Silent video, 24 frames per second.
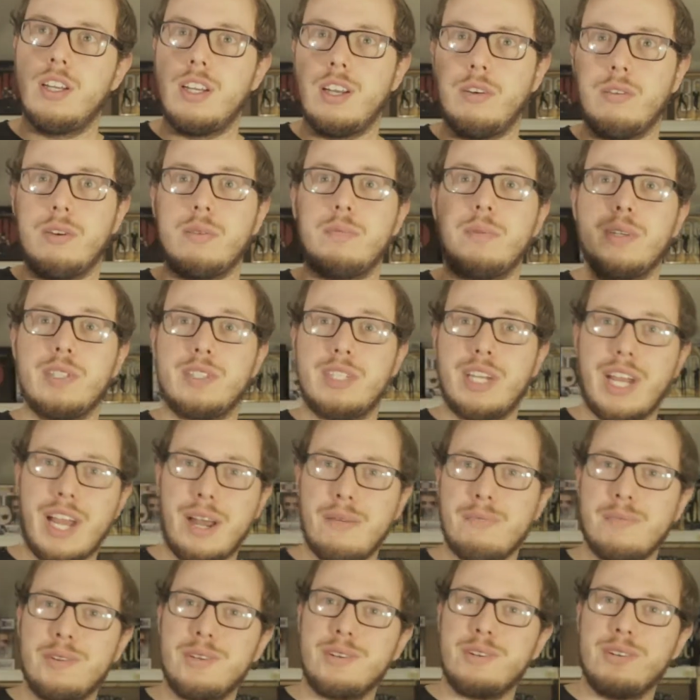it would be
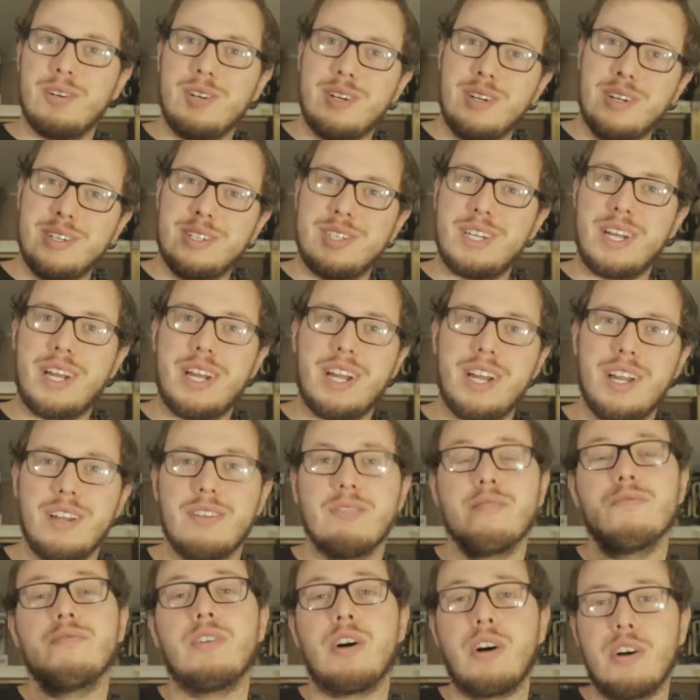
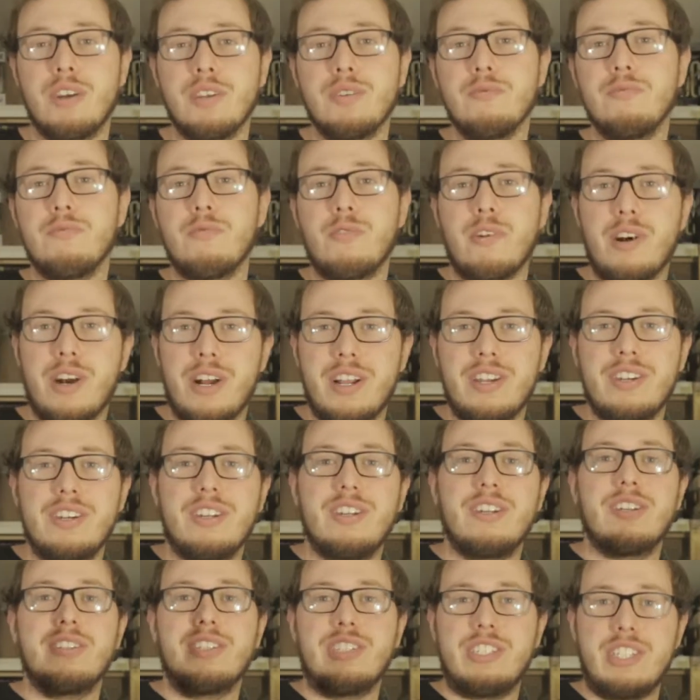Volume 1,
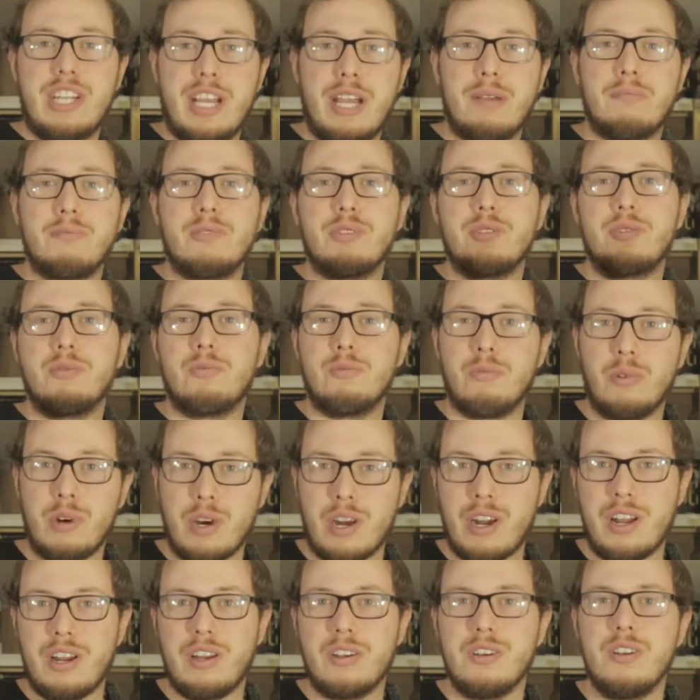Chapter
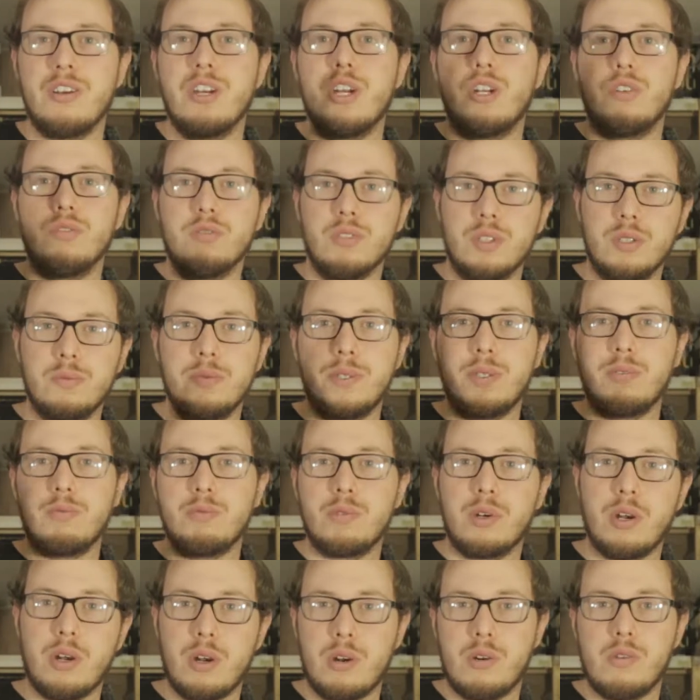1, Ruby
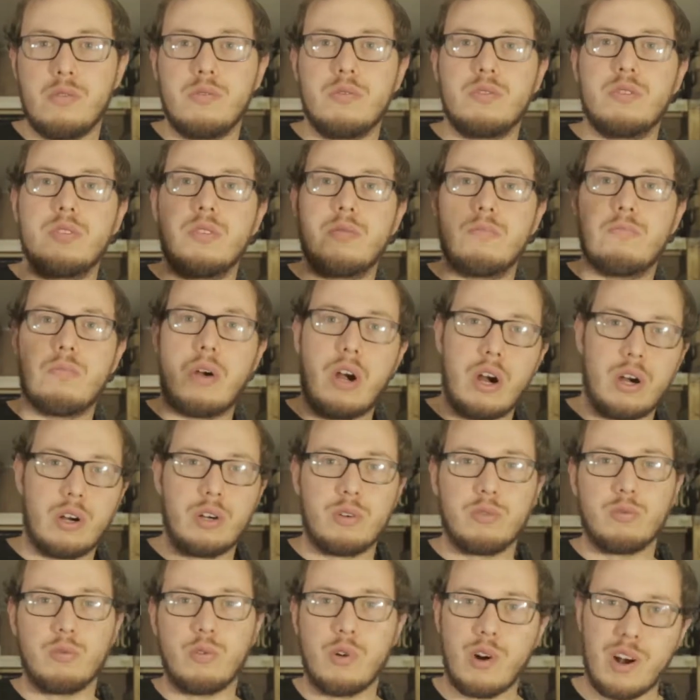Rose
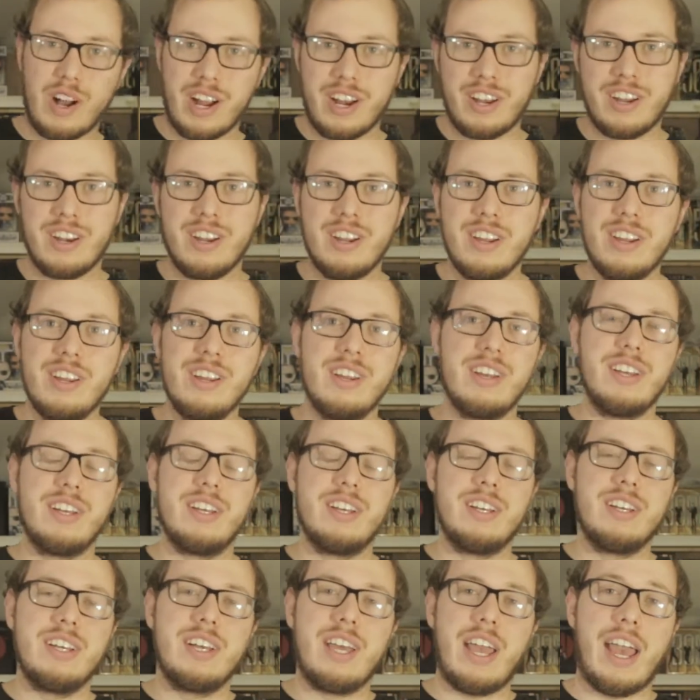Part 1.
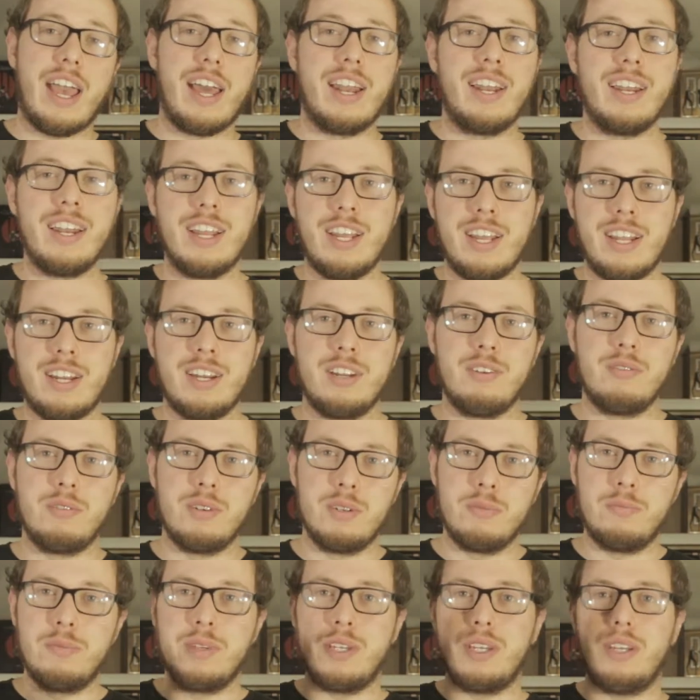And then it
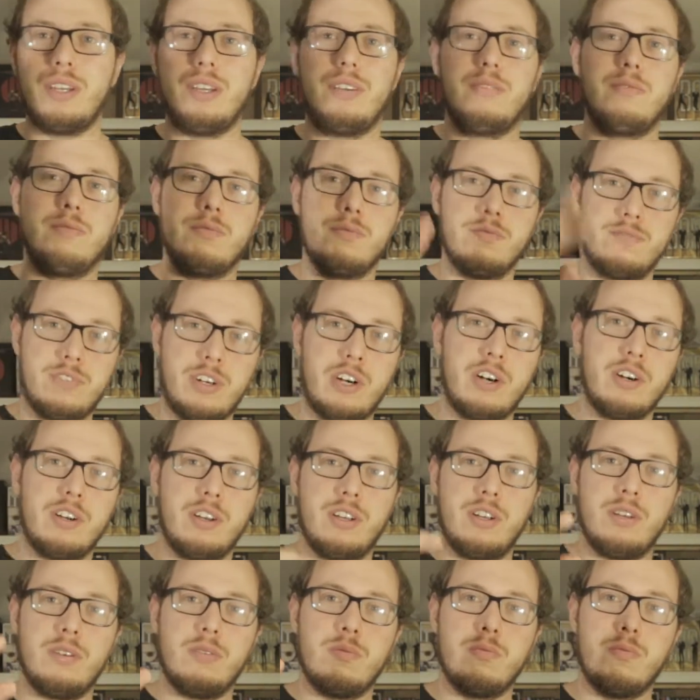would be
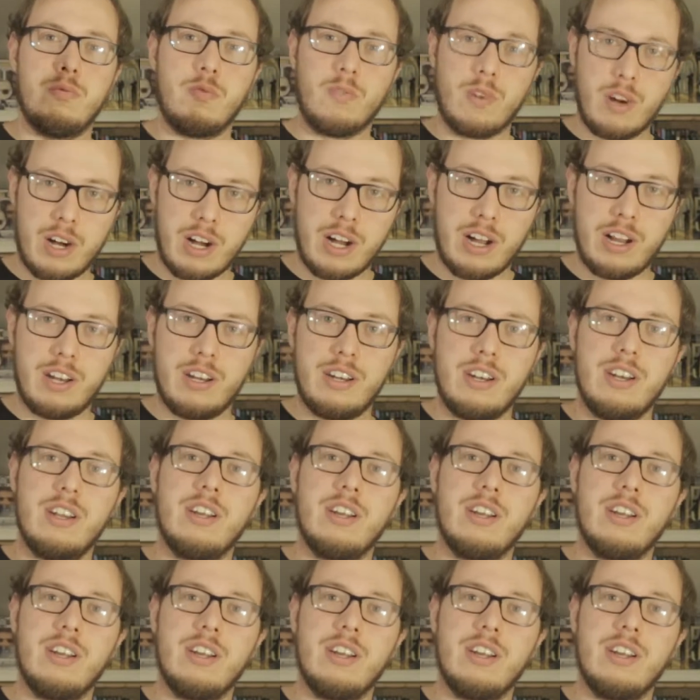Volume 1,